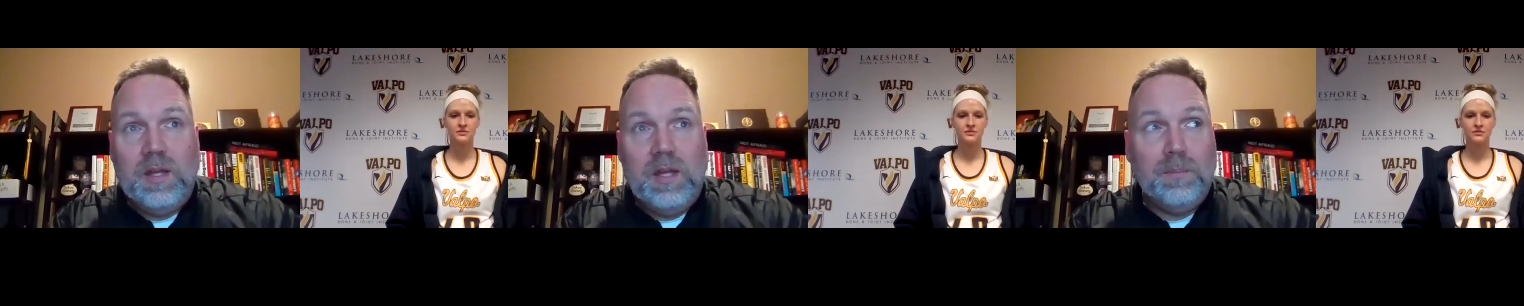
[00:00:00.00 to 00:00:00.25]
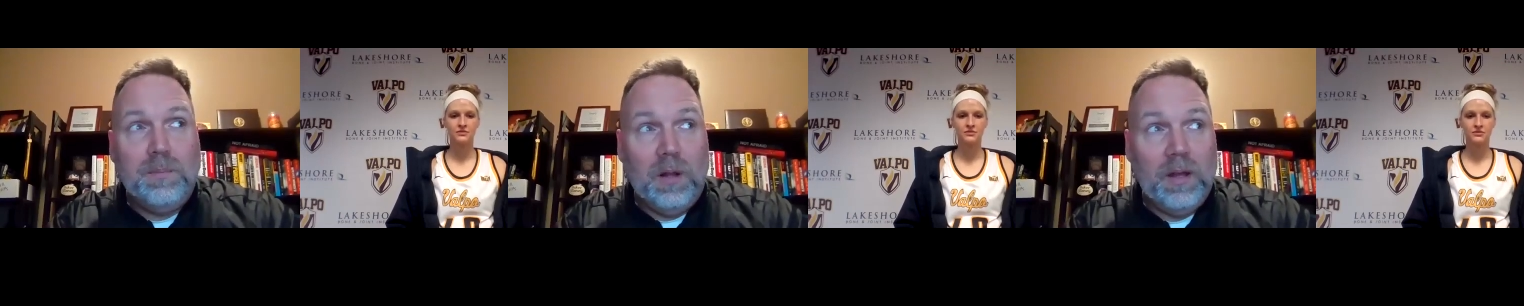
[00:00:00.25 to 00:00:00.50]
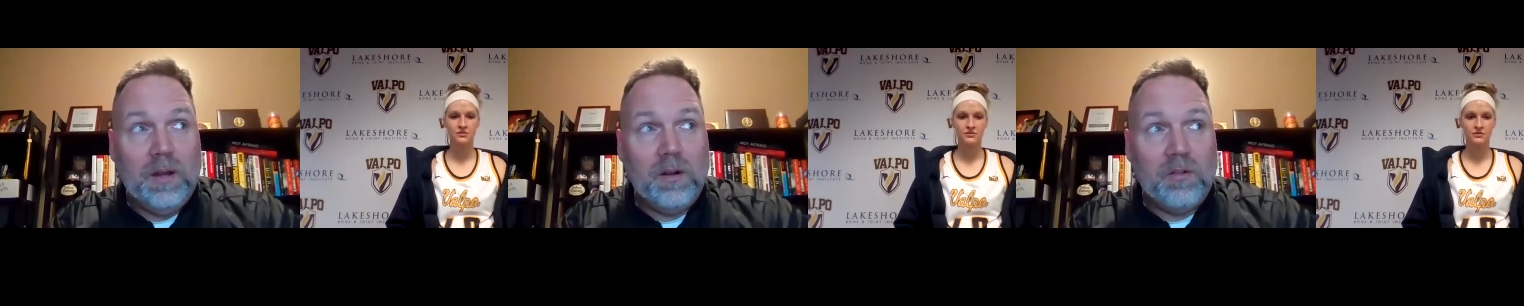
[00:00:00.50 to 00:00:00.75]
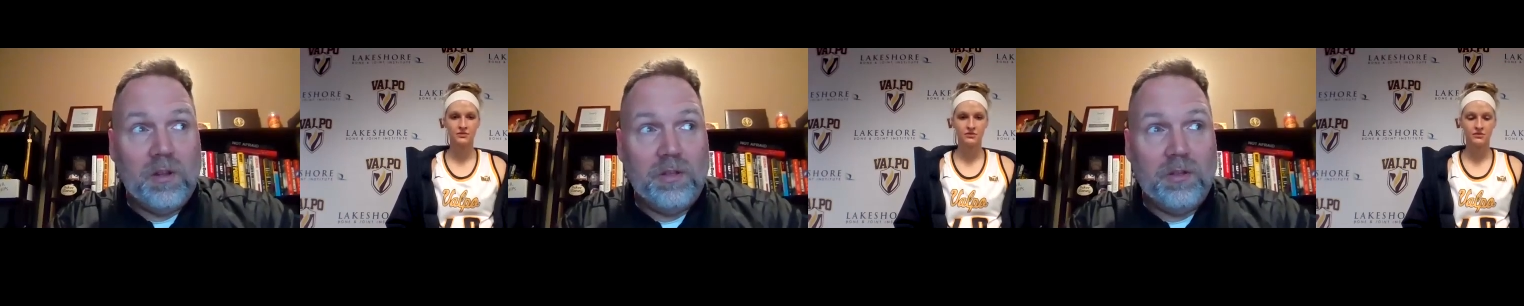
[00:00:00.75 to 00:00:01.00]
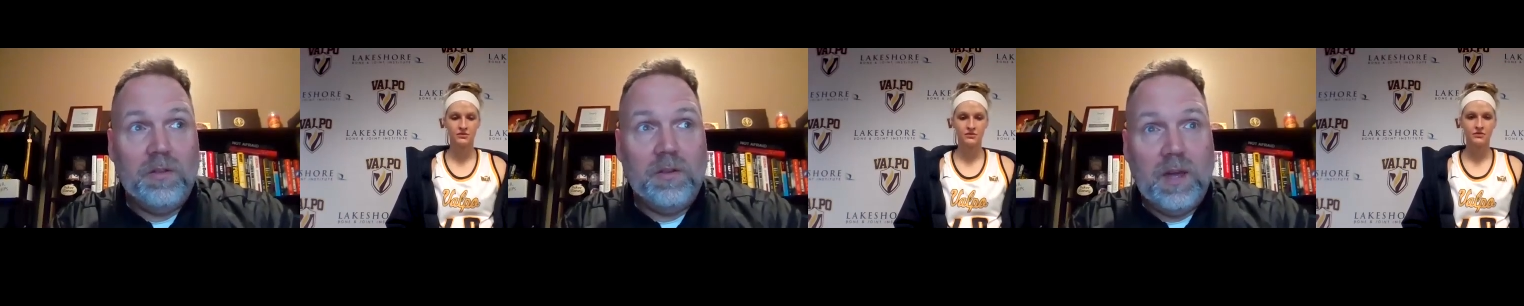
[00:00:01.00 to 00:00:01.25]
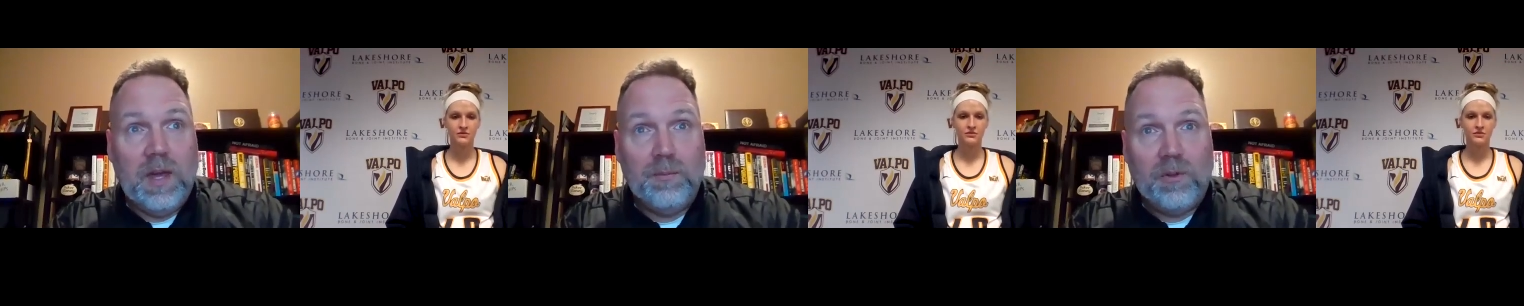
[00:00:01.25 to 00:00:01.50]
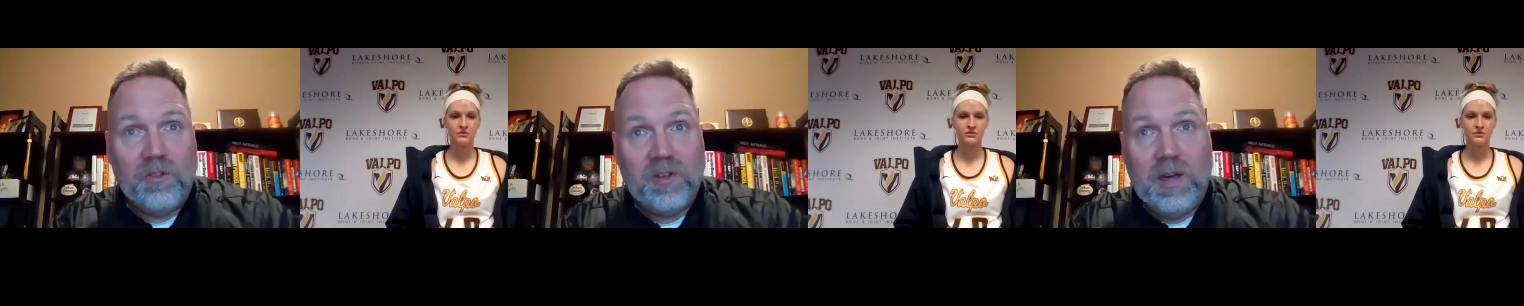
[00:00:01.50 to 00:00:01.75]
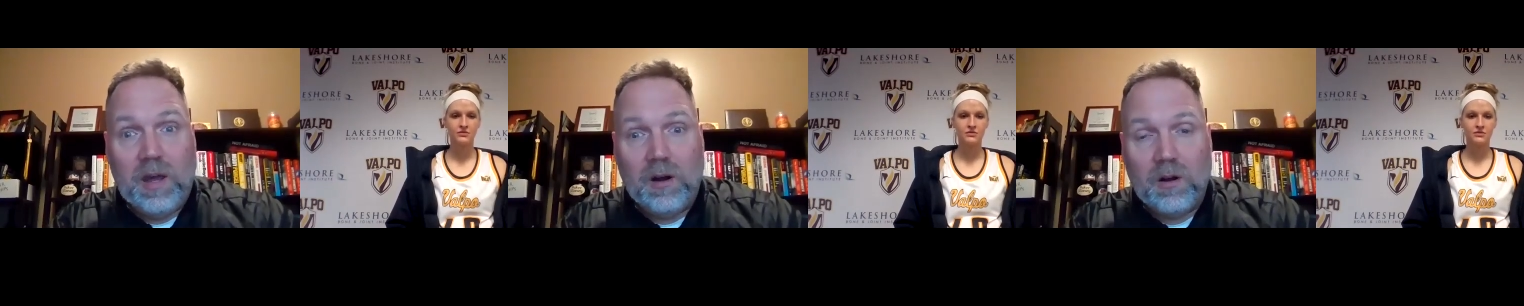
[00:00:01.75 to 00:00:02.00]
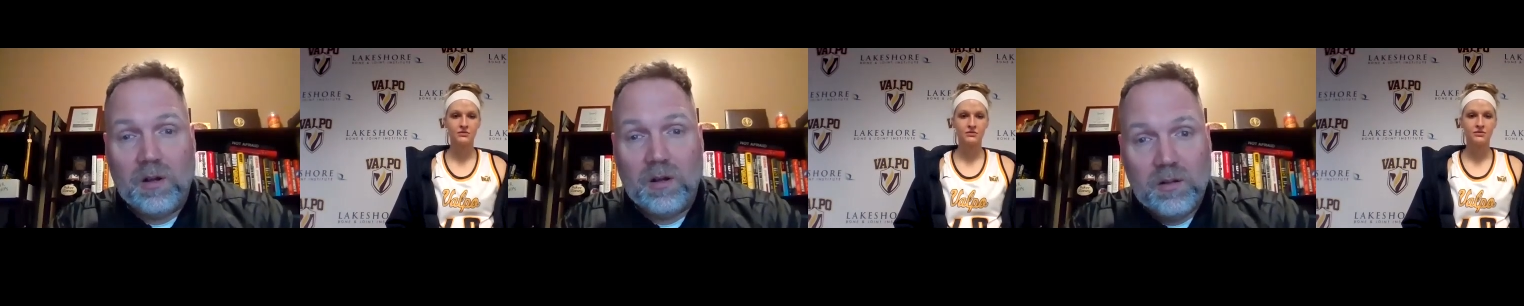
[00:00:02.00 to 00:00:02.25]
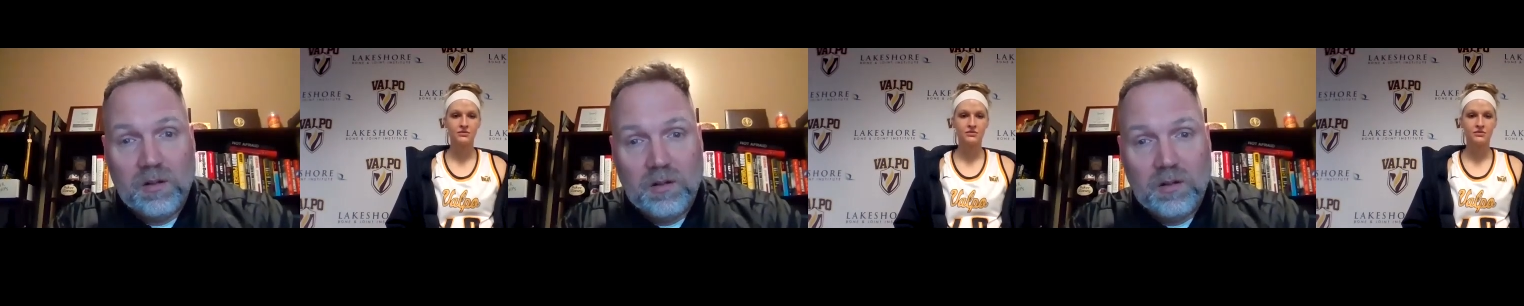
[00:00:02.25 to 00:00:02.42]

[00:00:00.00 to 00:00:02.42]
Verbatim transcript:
Speaker 1: key players I thought in the game was Kara.